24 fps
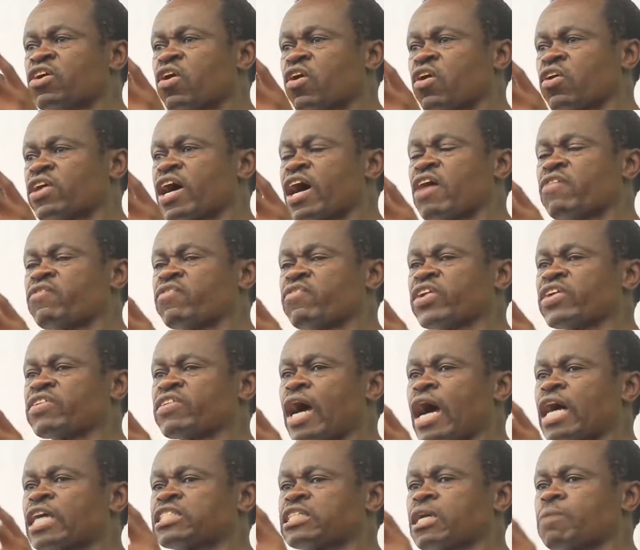on having
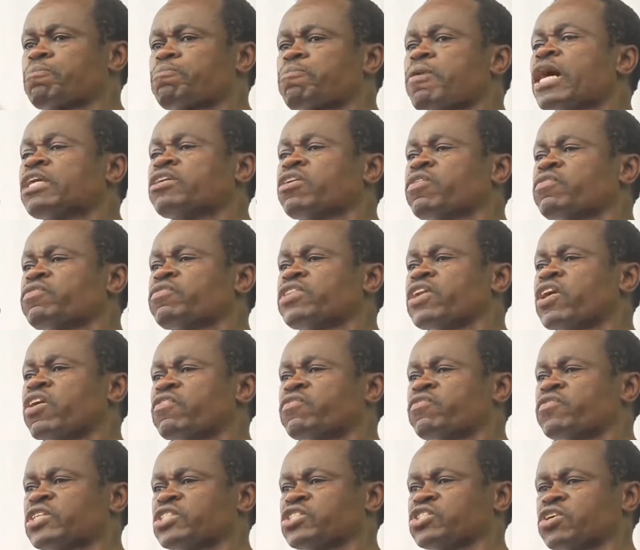as a part of their
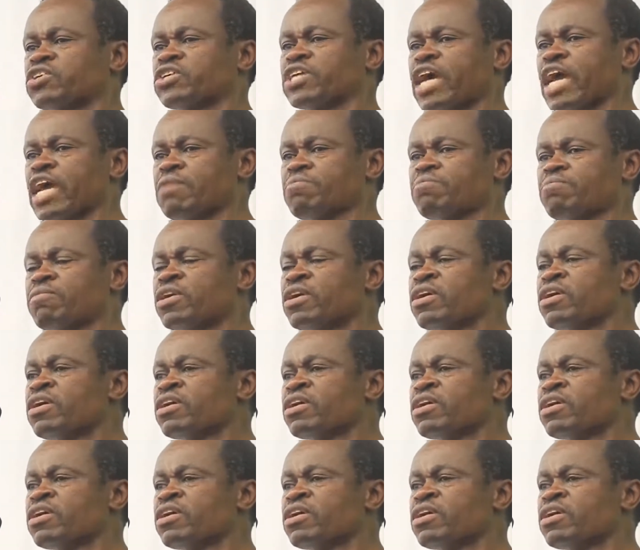official name